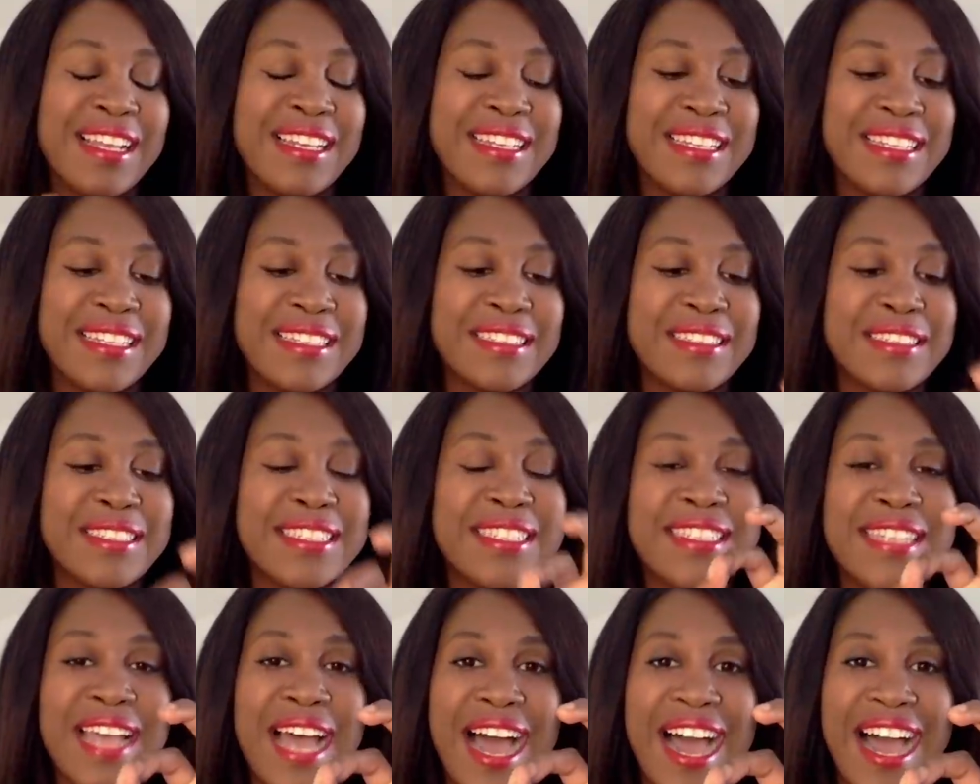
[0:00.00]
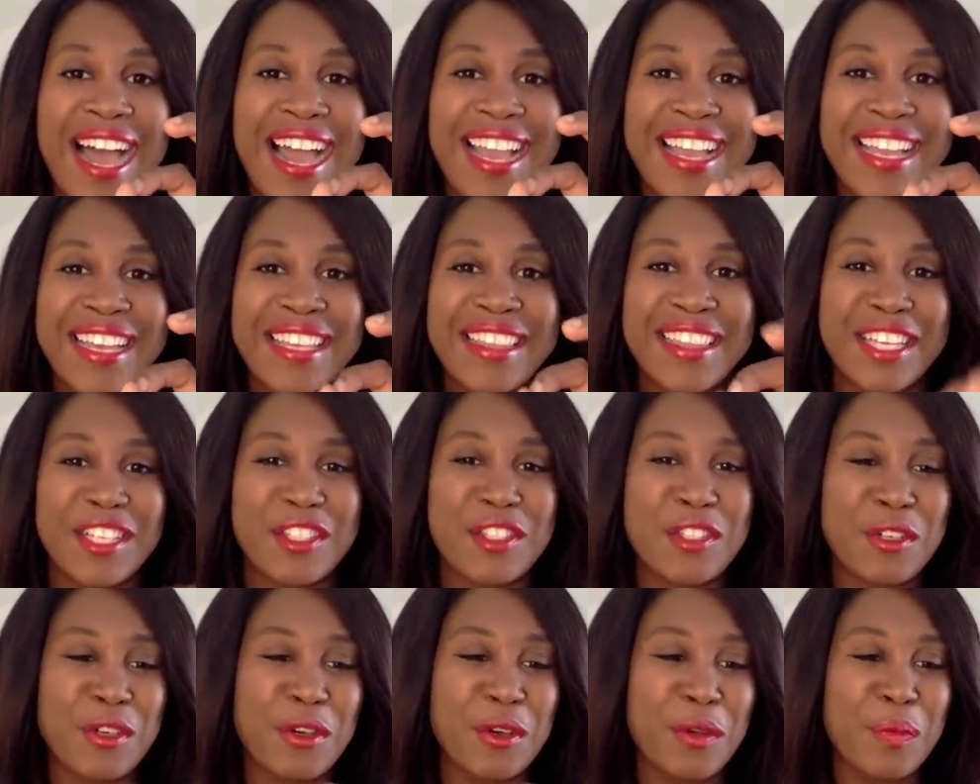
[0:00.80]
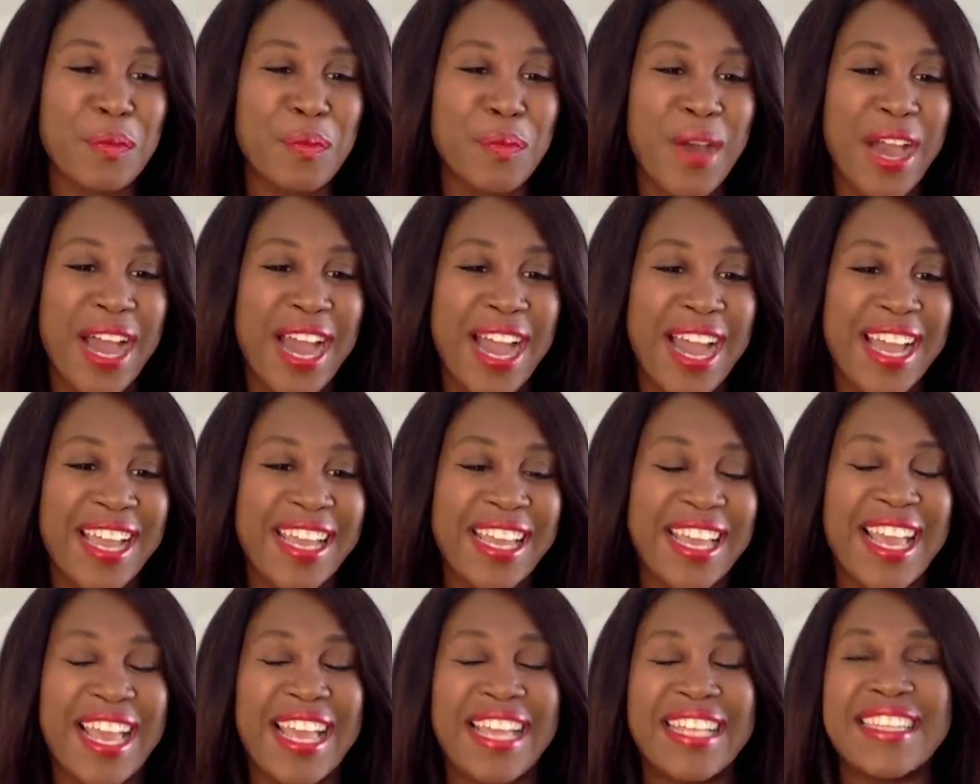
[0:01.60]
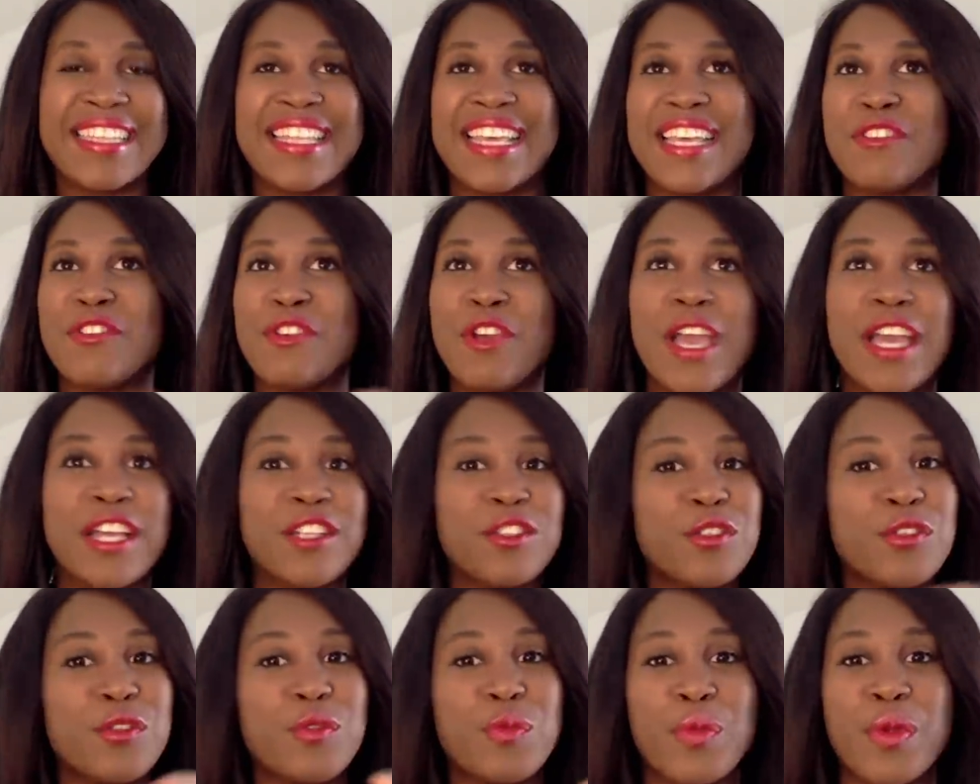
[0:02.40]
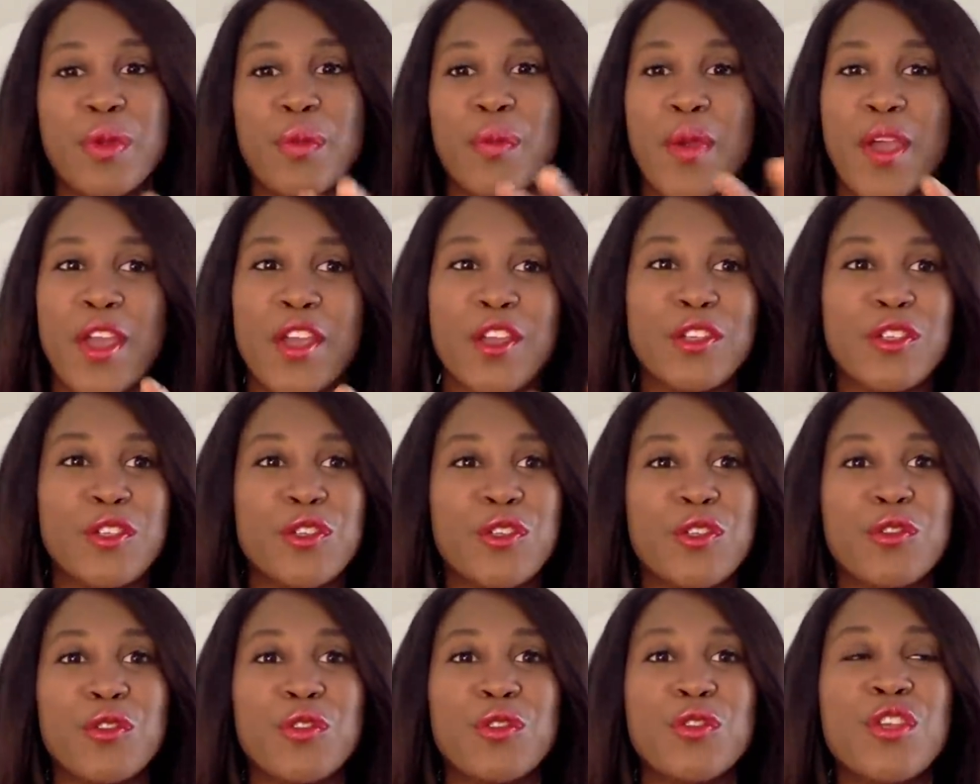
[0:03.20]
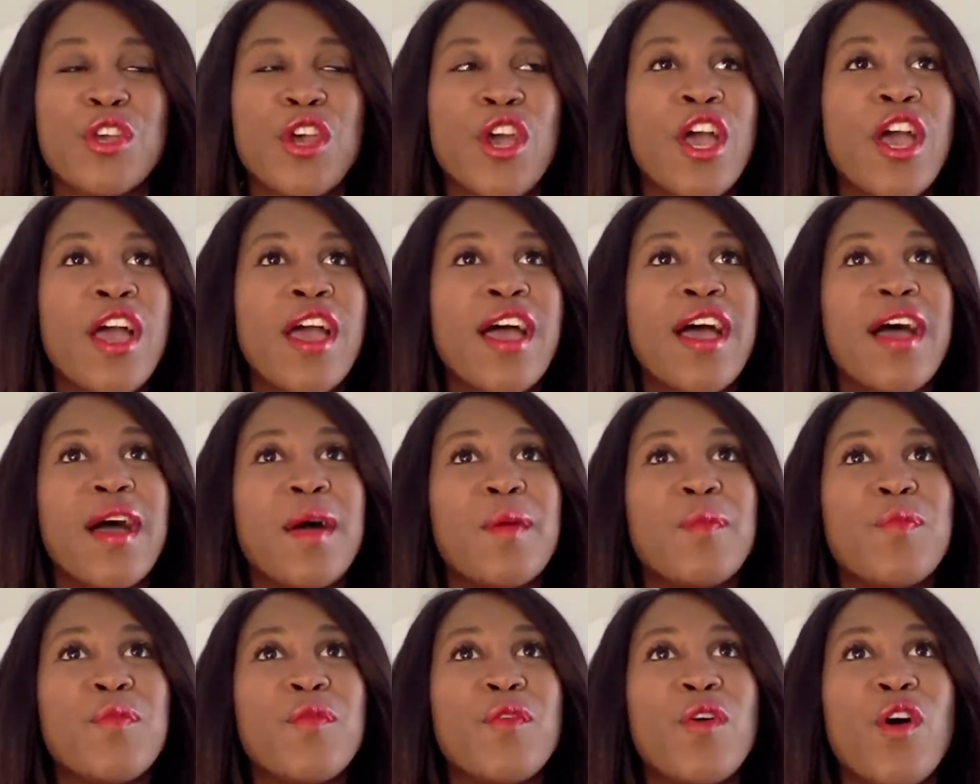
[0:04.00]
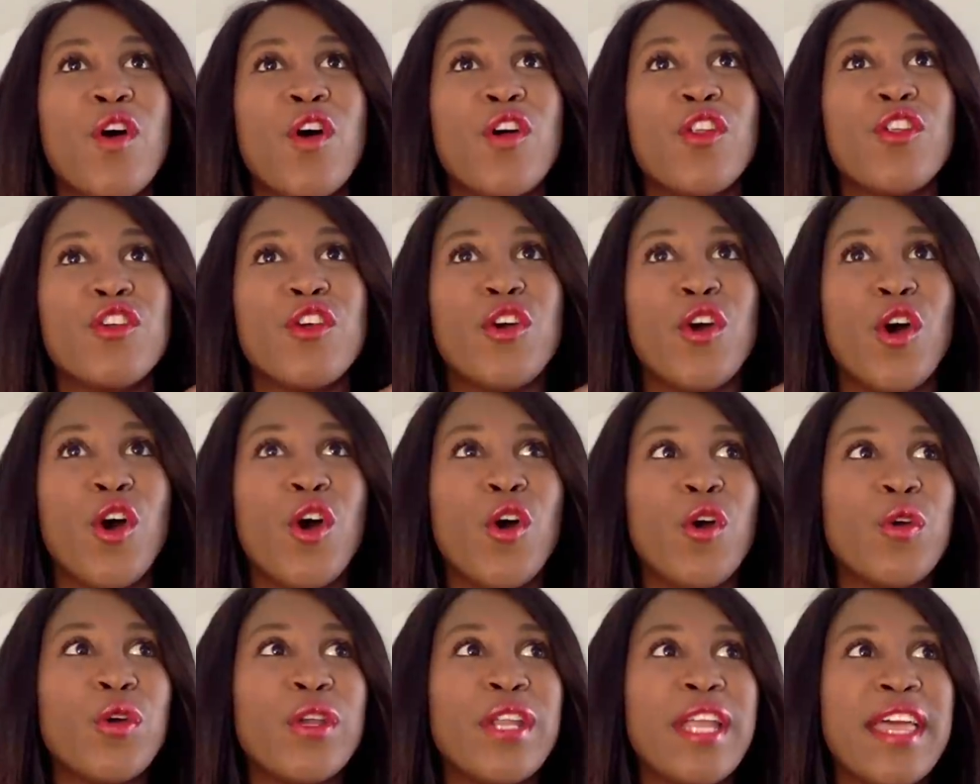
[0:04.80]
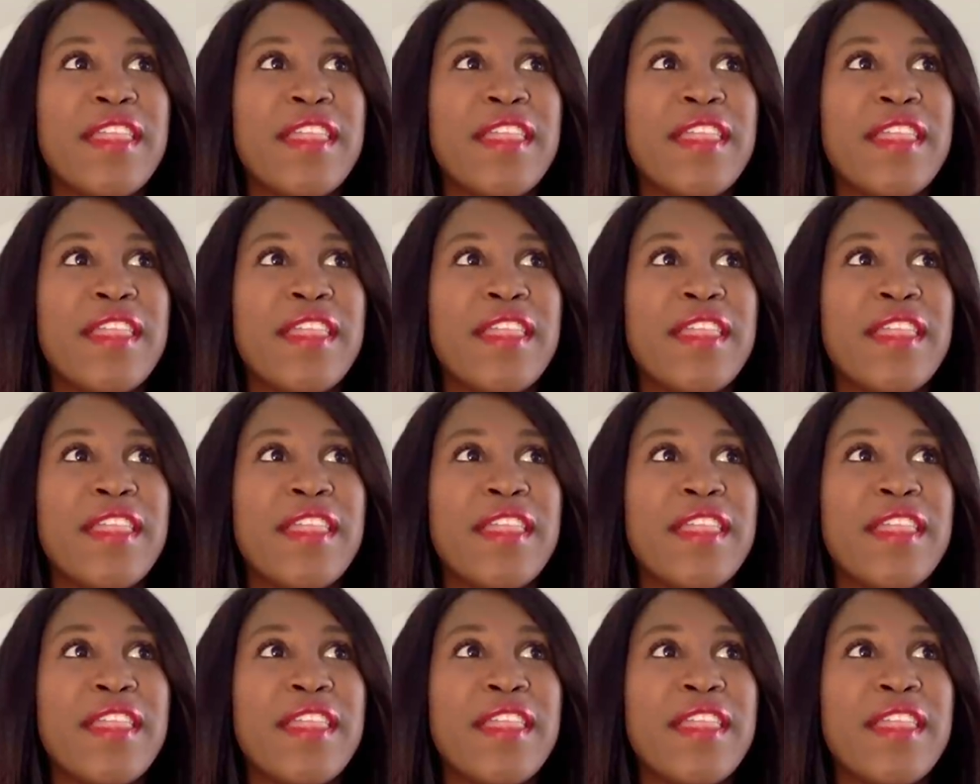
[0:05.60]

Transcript: little dye that you could buy, and then you had to prepare your shoes on your own.